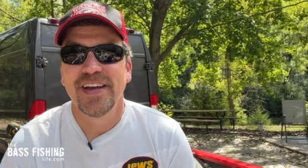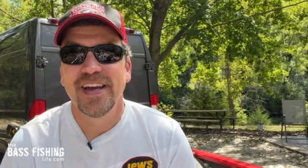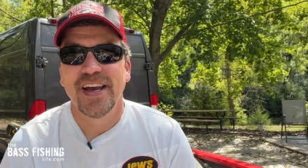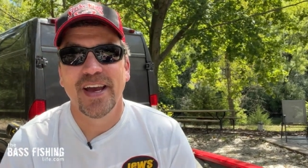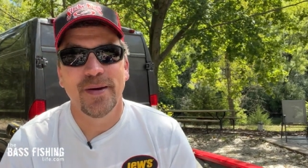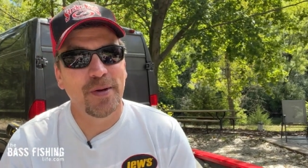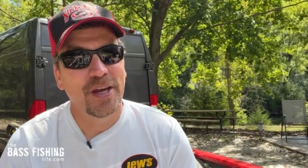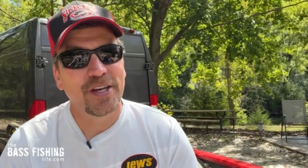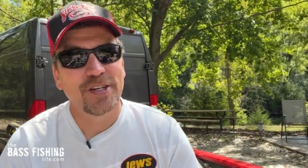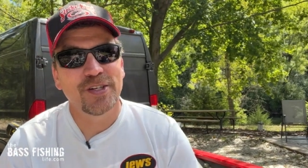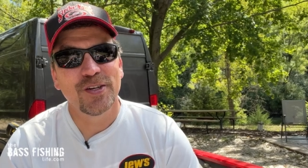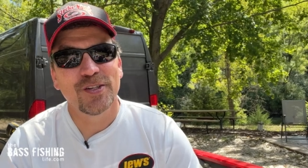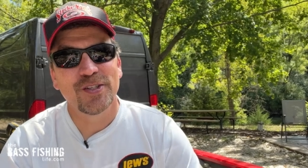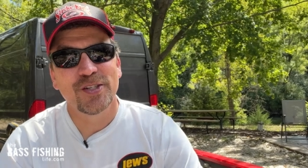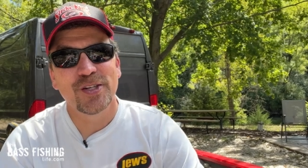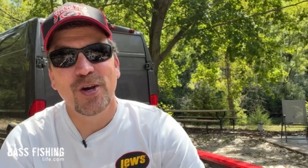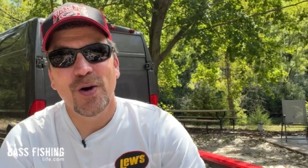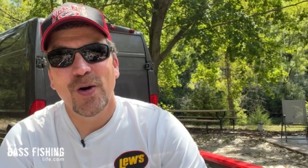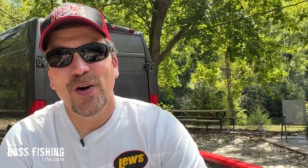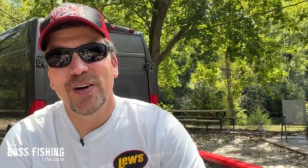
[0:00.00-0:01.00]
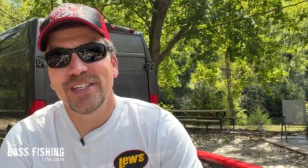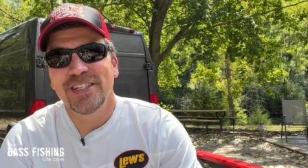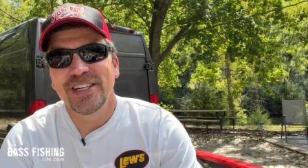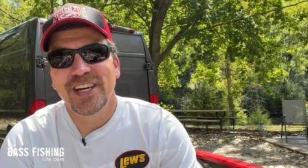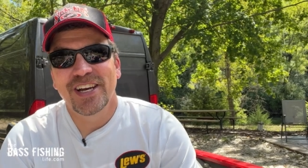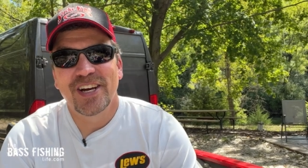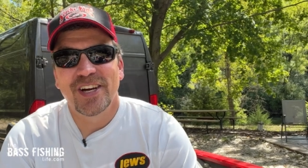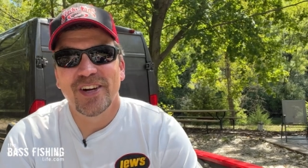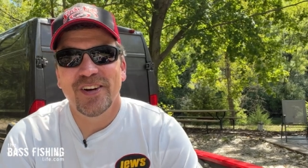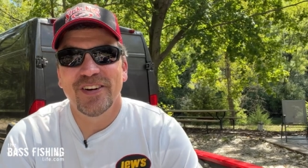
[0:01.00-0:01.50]
And make sure that you go out and
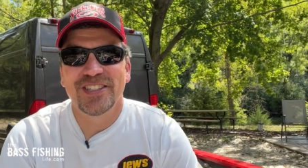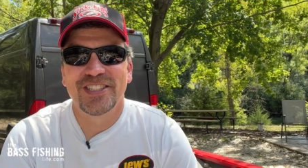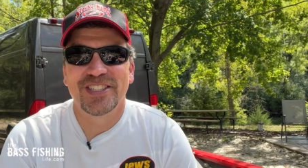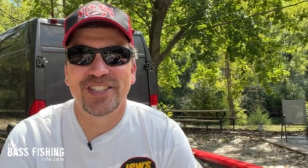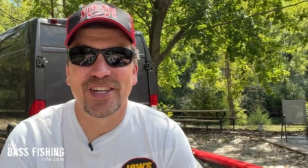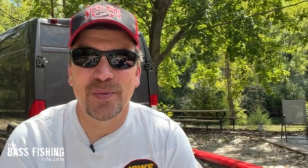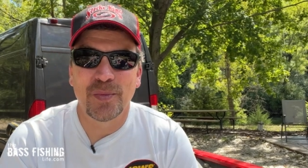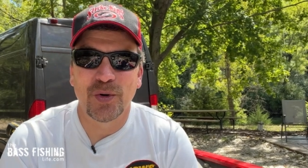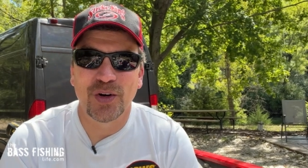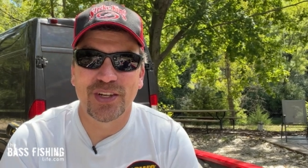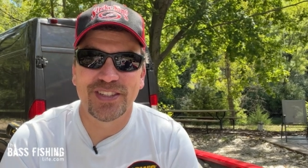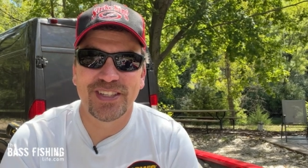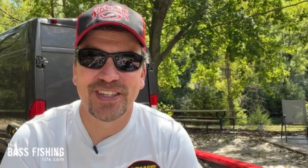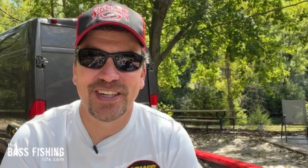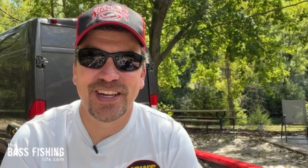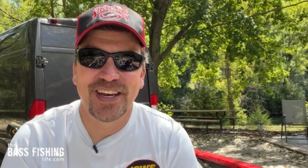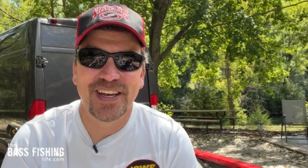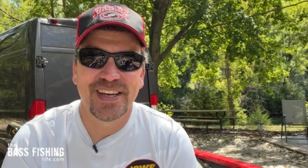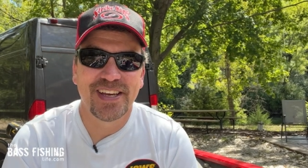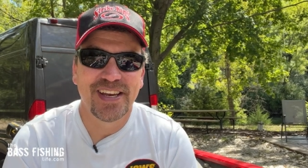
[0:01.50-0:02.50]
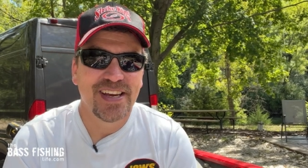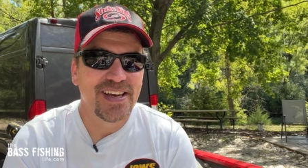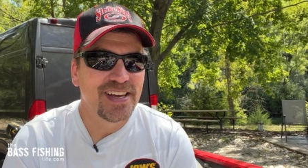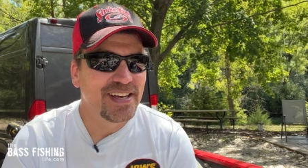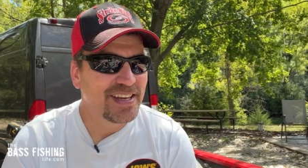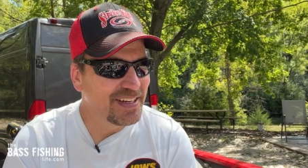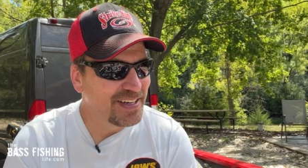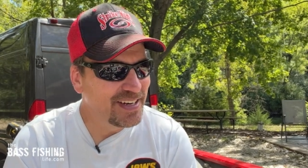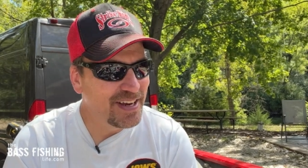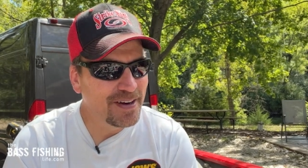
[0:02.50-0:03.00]
encourage someone today.
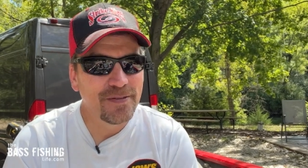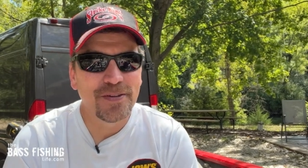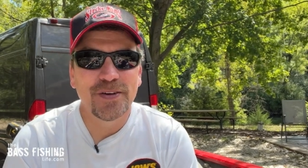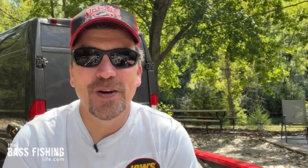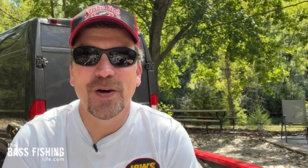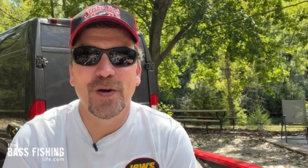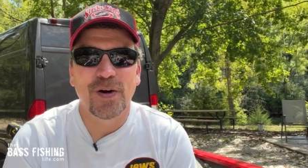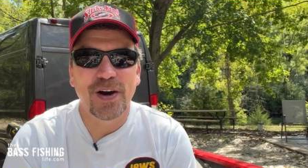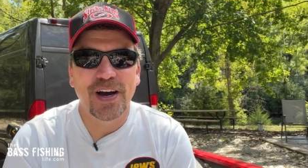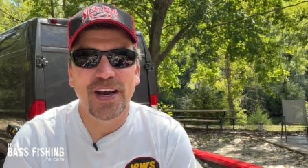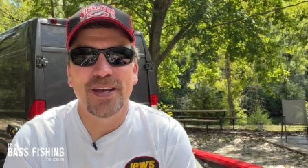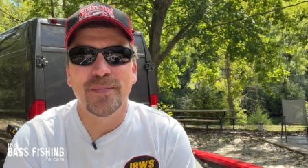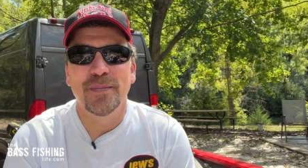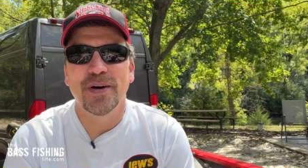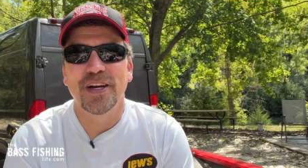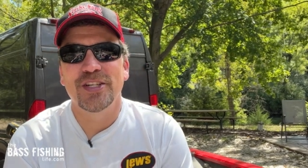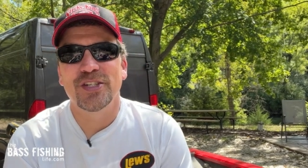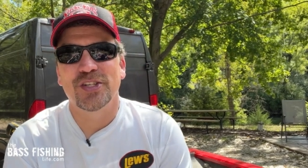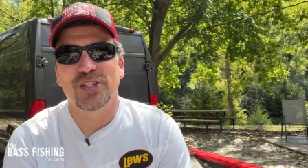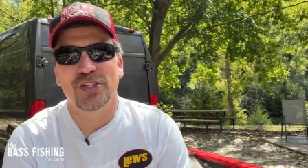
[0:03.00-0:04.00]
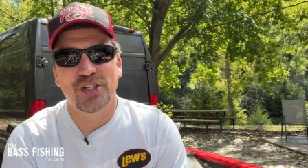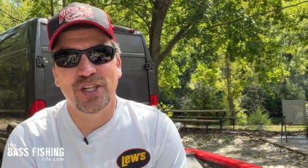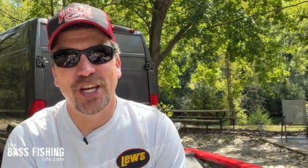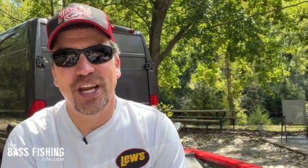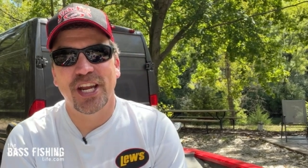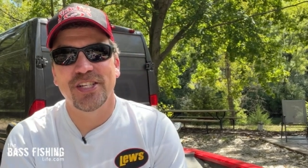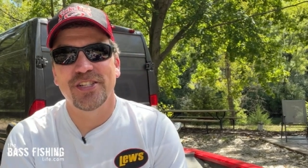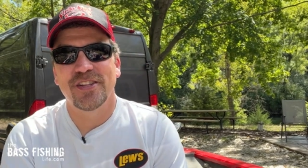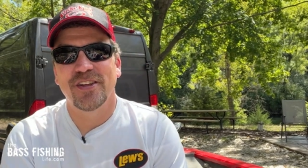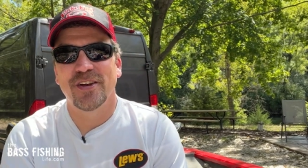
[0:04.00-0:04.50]
You never know how you might just
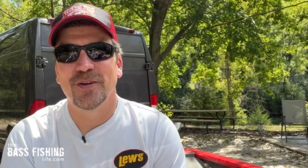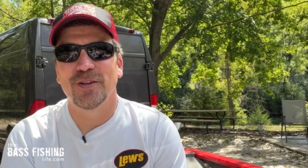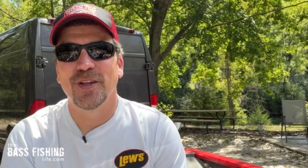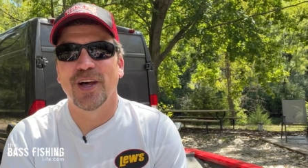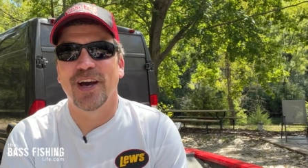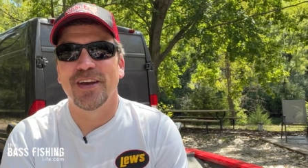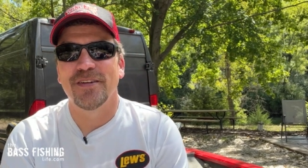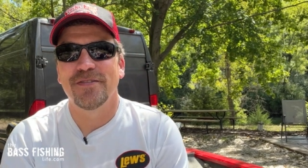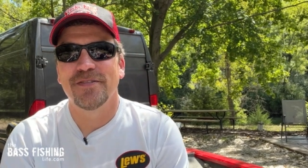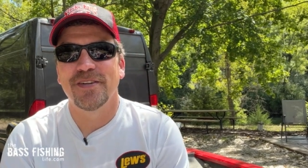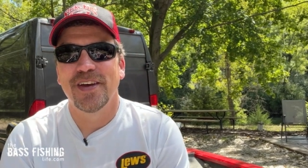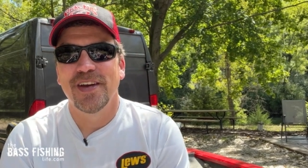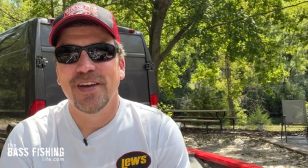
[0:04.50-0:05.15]
change their life.